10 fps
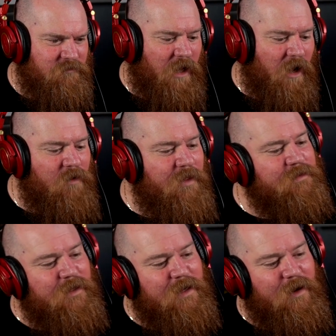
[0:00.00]
Oh, that's
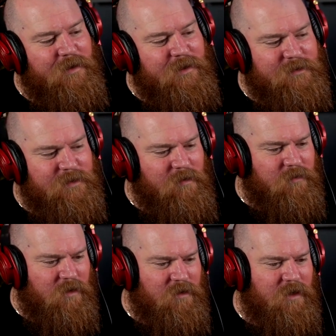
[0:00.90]
only a couple of years old.
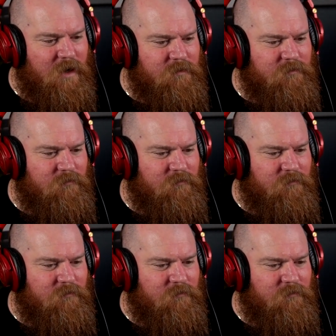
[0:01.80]
Okay.